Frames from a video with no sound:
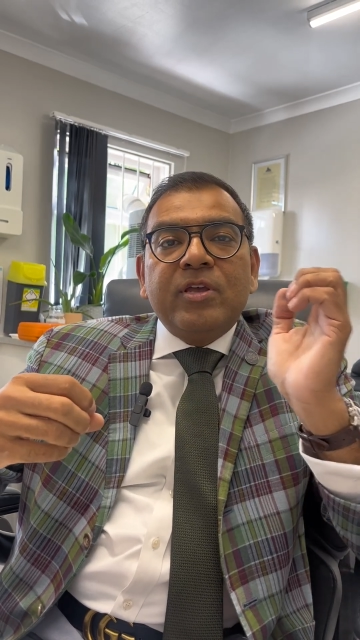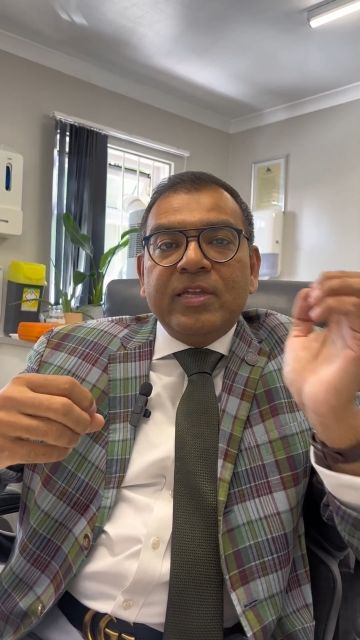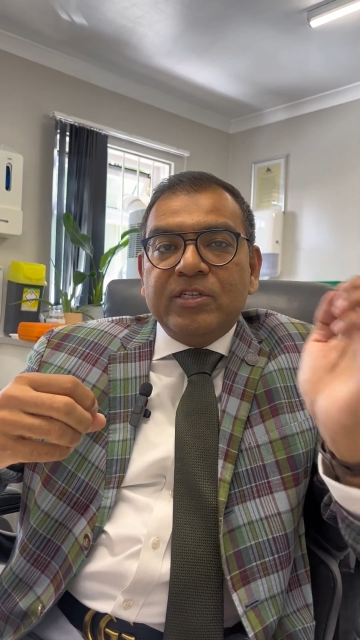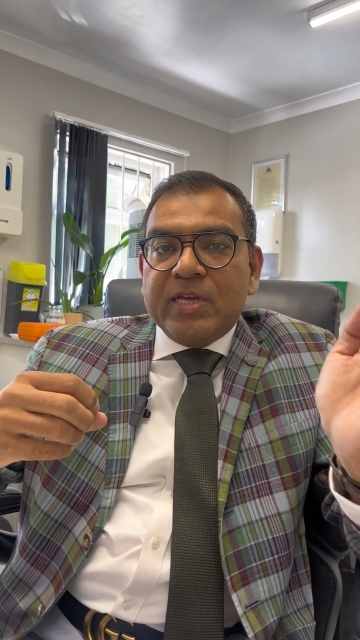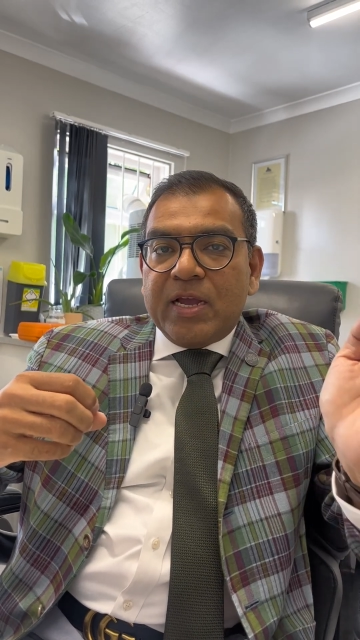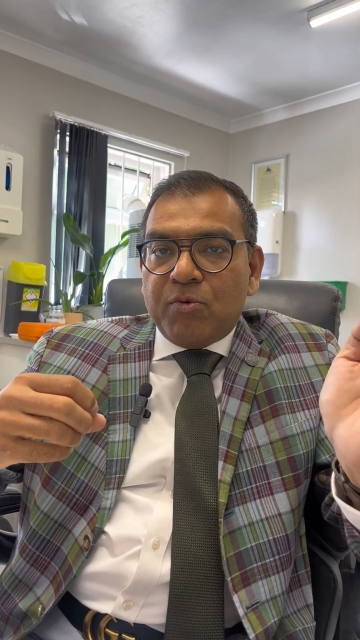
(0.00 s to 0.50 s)

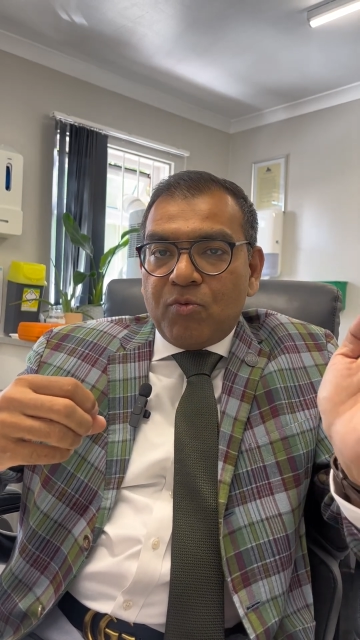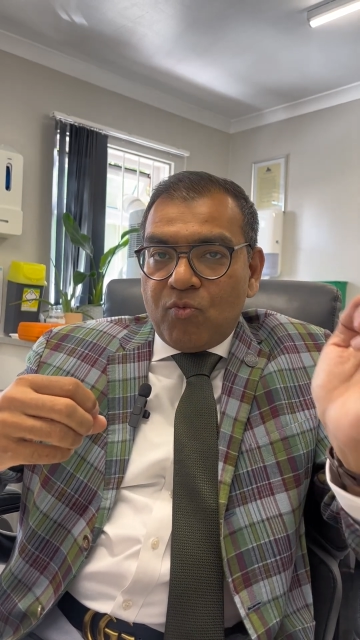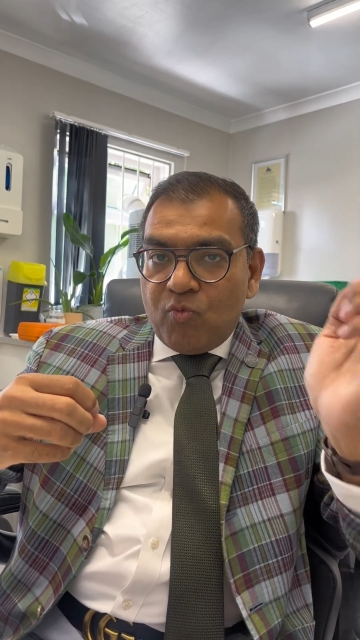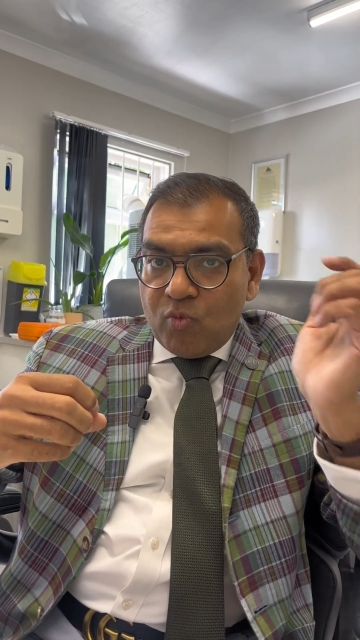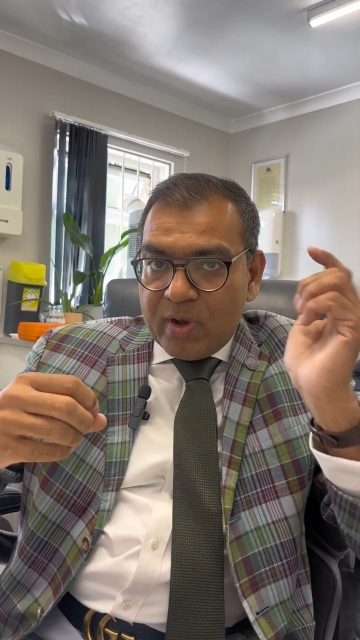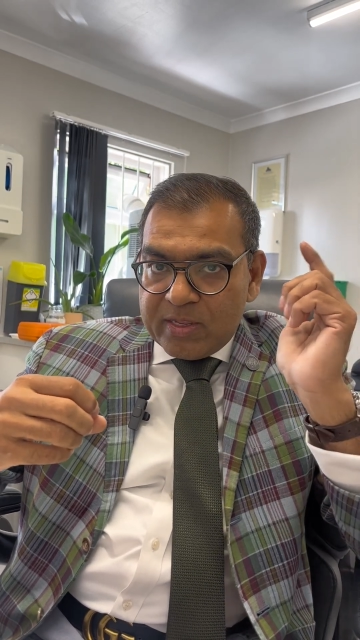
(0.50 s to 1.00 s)
inject
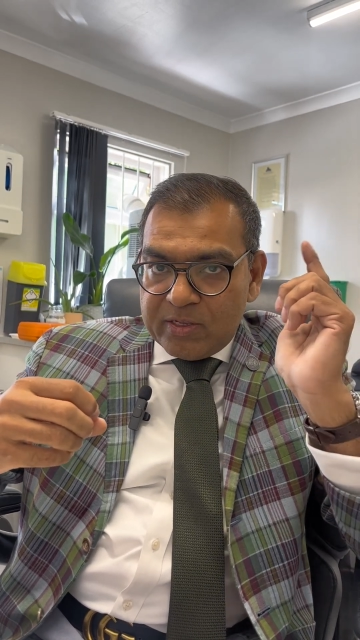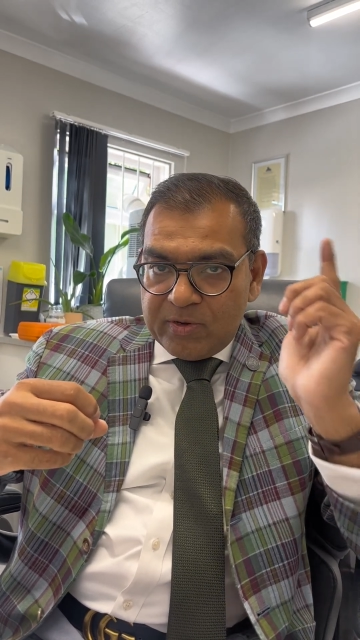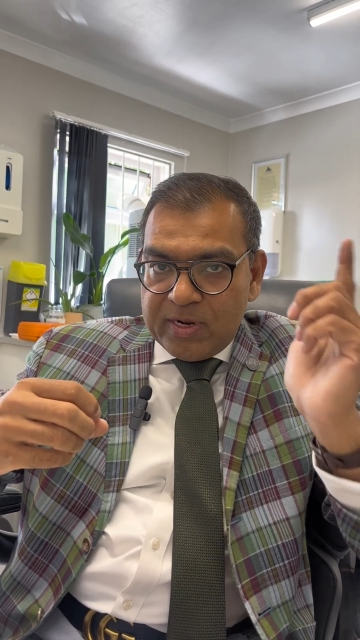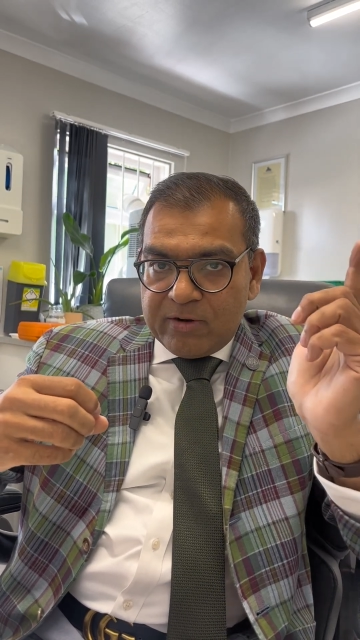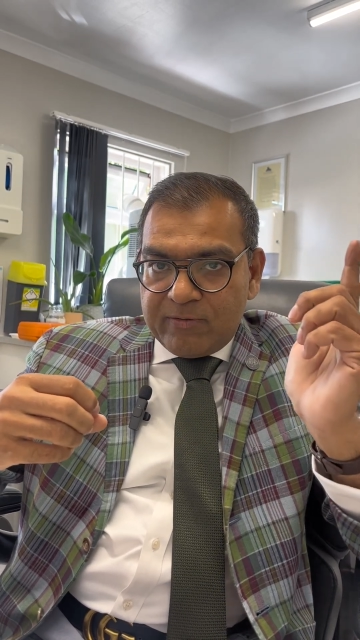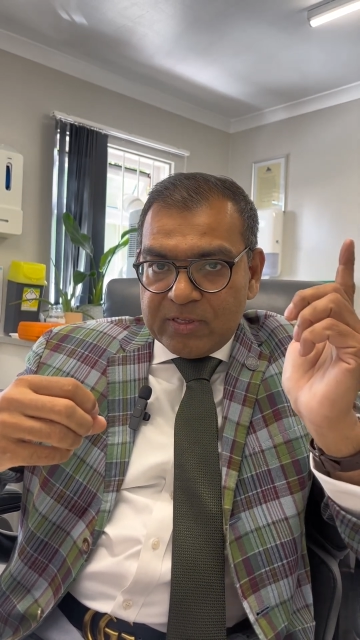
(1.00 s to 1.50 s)
1
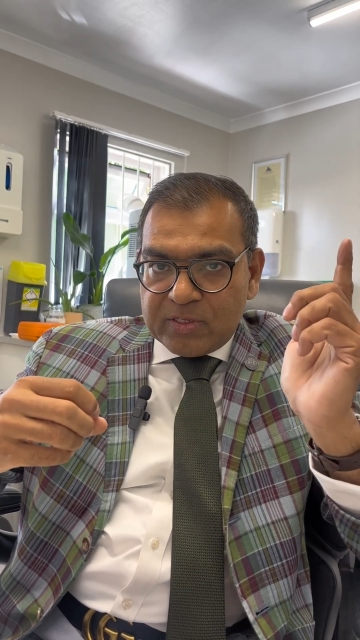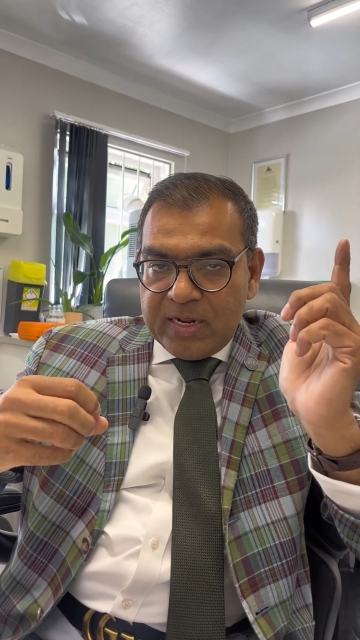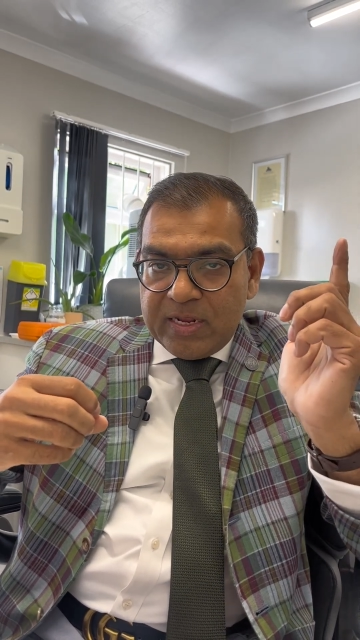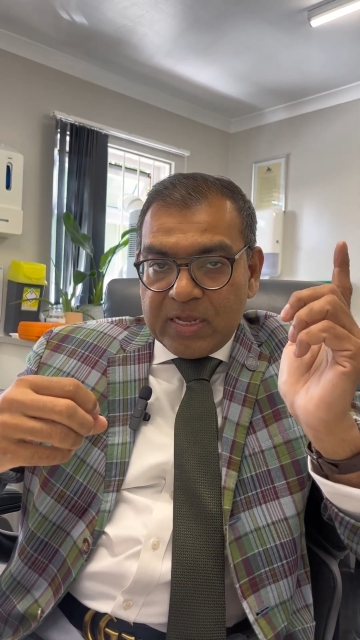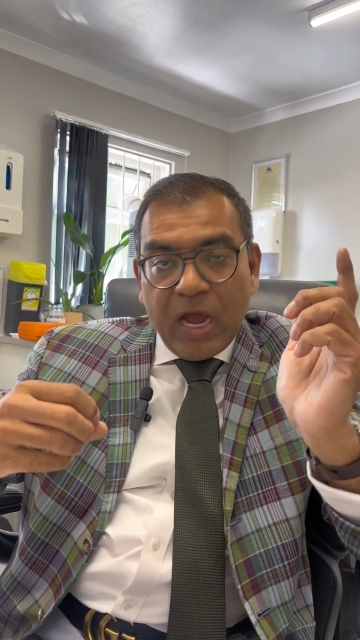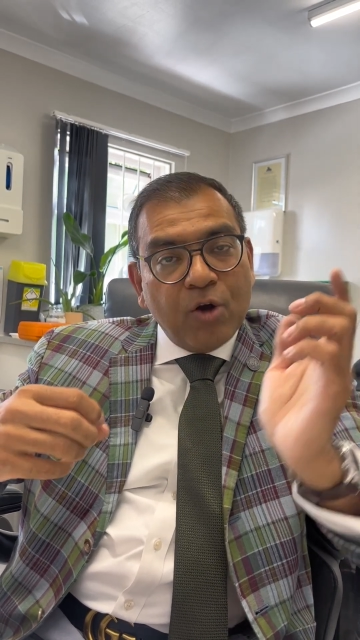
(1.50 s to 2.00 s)
unit of insulin.